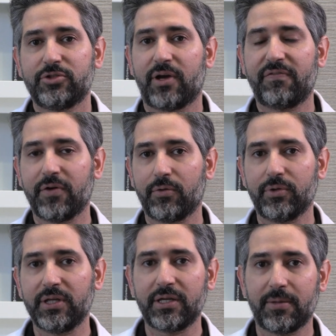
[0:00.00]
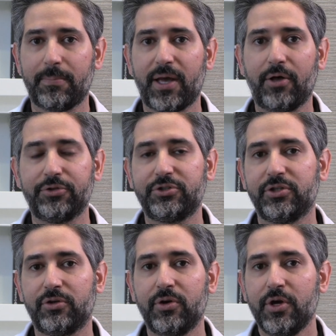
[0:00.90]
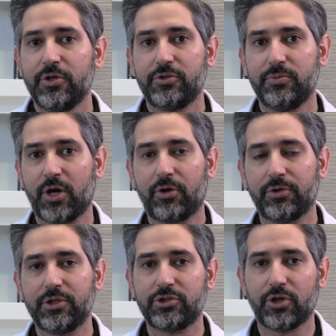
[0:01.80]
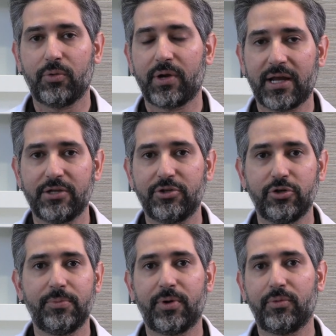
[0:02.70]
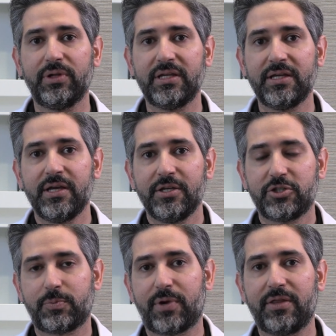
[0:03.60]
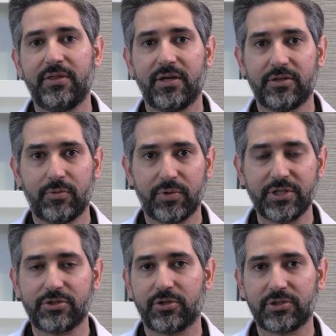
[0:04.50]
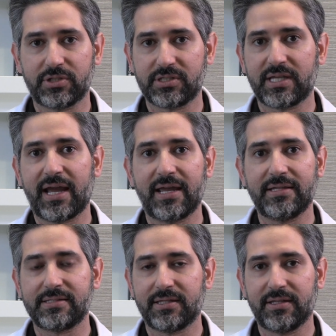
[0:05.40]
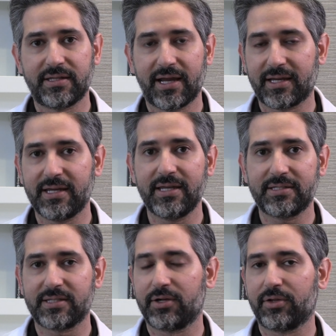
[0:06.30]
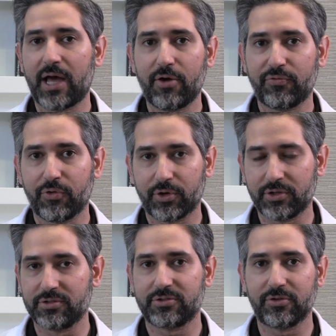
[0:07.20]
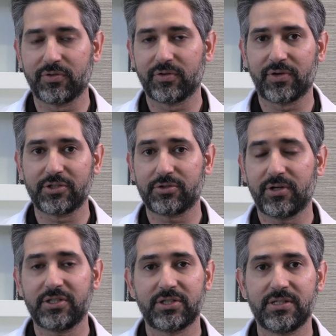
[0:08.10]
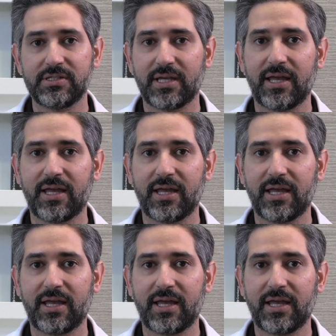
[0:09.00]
So I felt really compelled to not only show what I do, but really spread the research, the science, and the techniques that allow for conservative restorations.